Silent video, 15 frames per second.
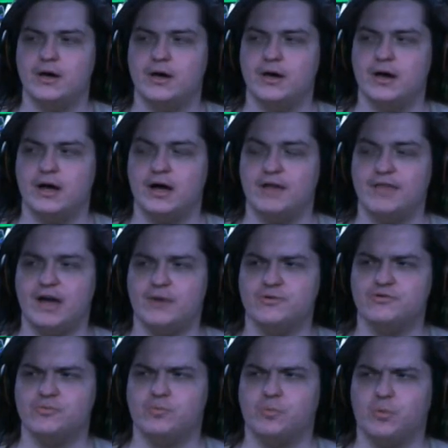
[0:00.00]
That was
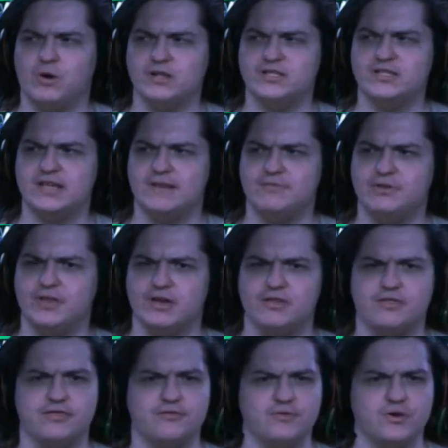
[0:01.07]
once every
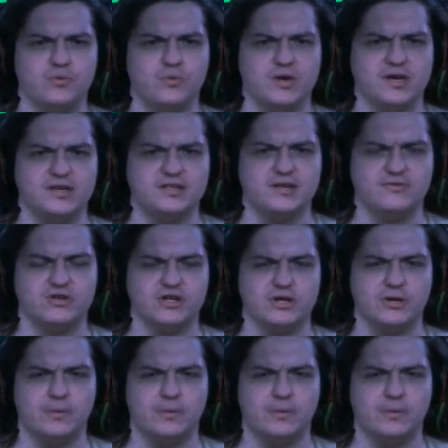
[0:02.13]
3 weeks, give or take.